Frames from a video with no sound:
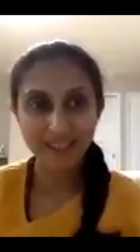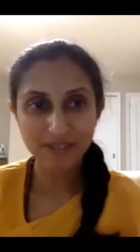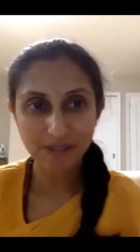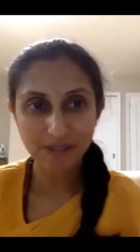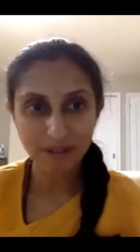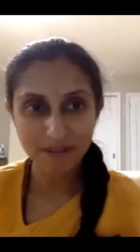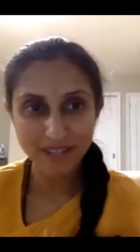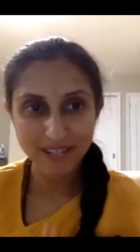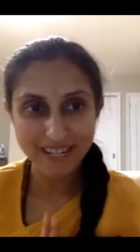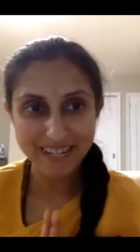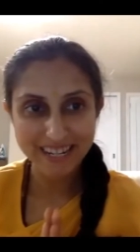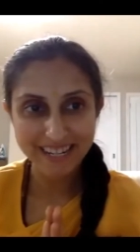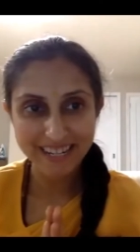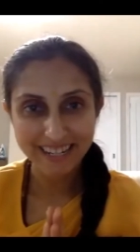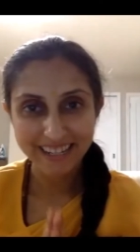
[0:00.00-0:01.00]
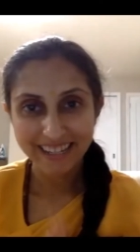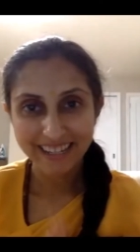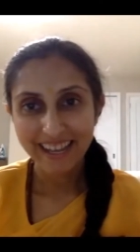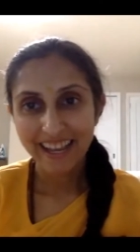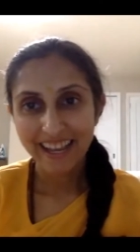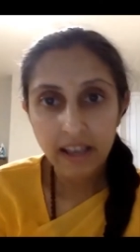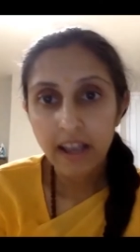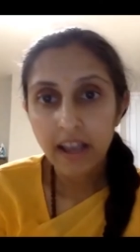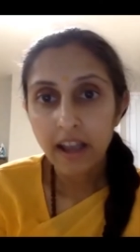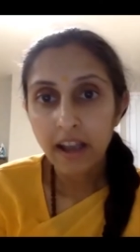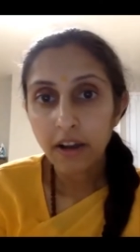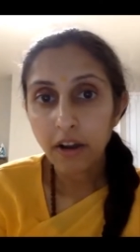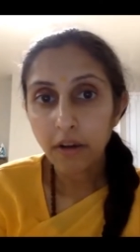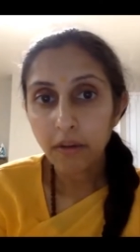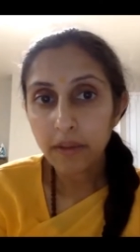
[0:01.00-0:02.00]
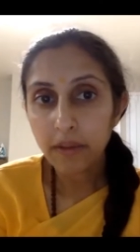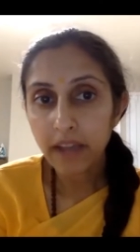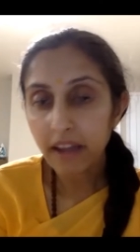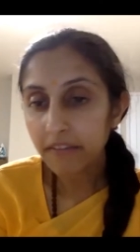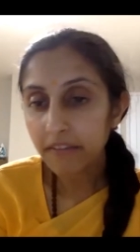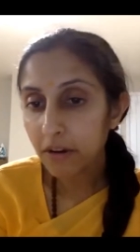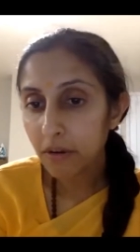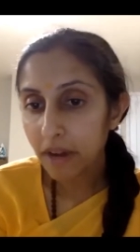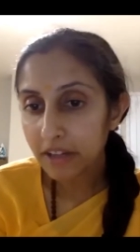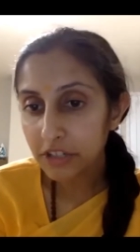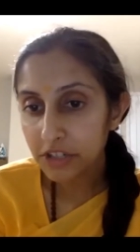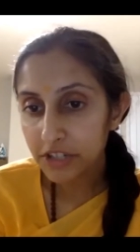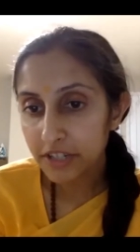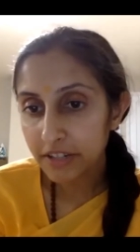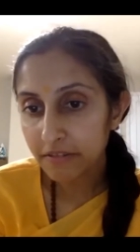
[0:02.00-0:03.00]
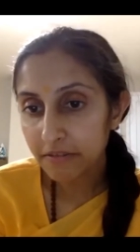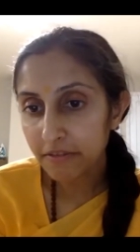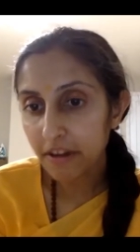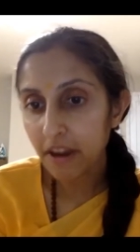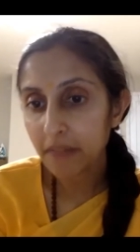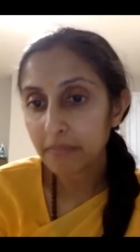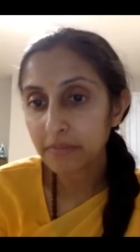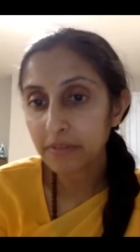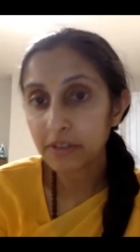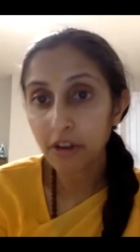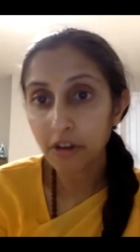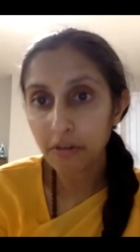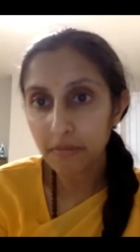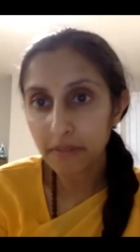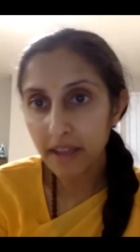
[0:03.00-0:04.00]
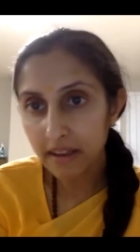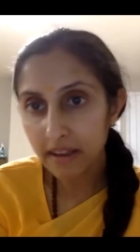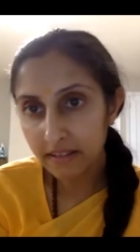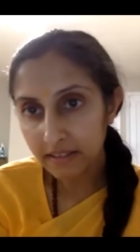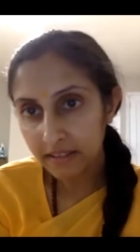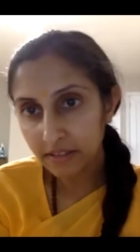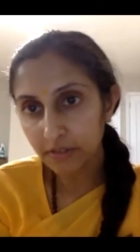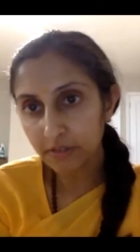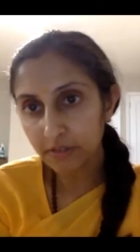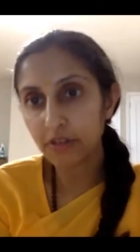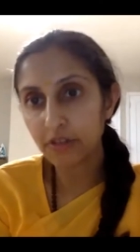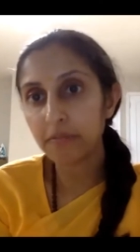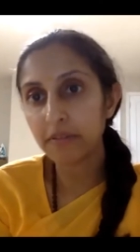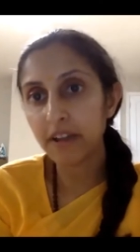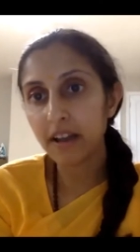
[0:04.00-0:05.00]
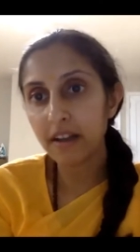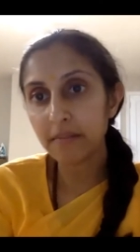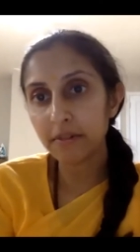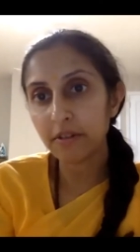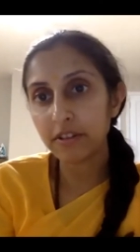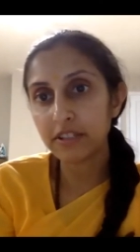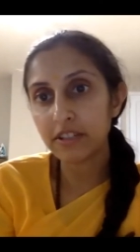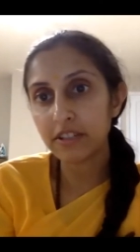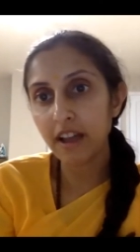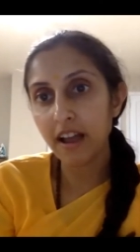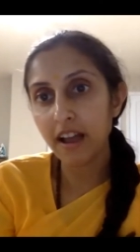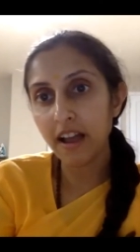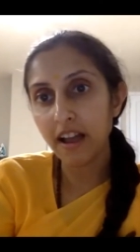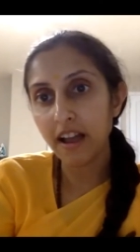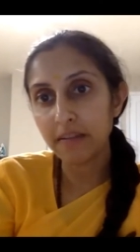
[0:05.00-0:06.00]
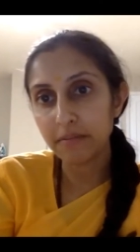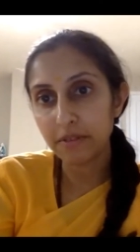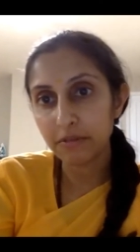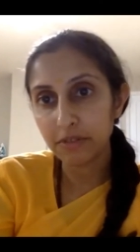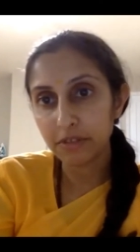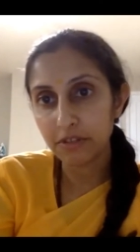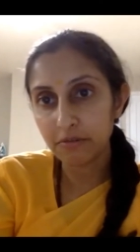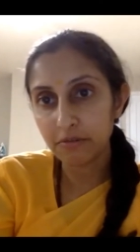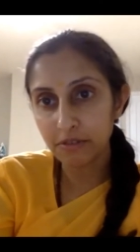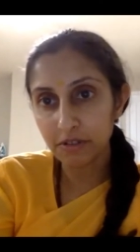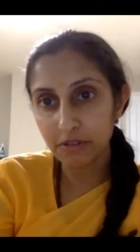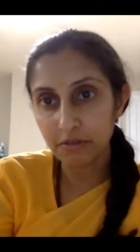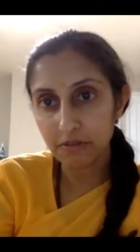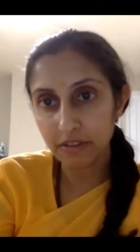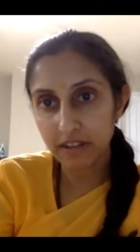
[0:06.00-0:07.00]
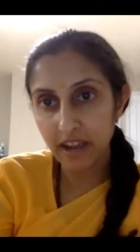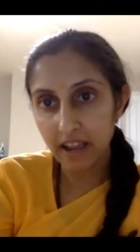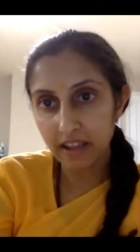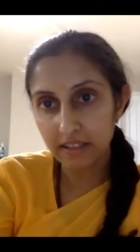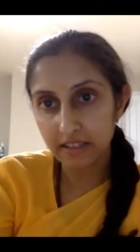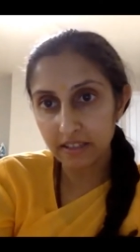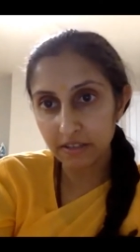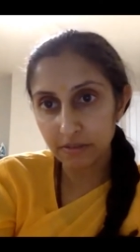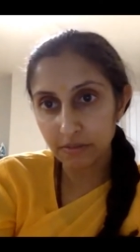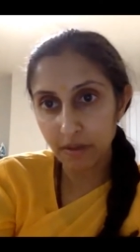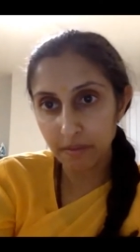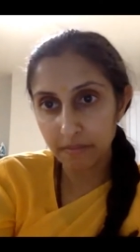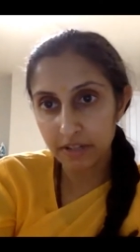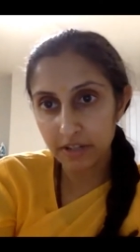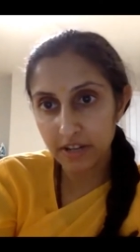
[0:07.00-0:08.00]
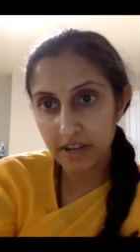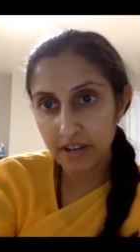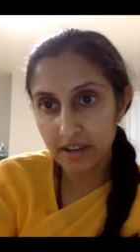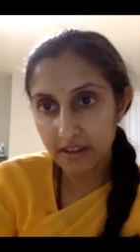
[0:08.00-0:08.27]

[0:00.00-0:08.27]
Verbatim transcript: Swamiji. You. We have a question from Somia. So Somia, I'm going to unmute you so you can ask Swamiji.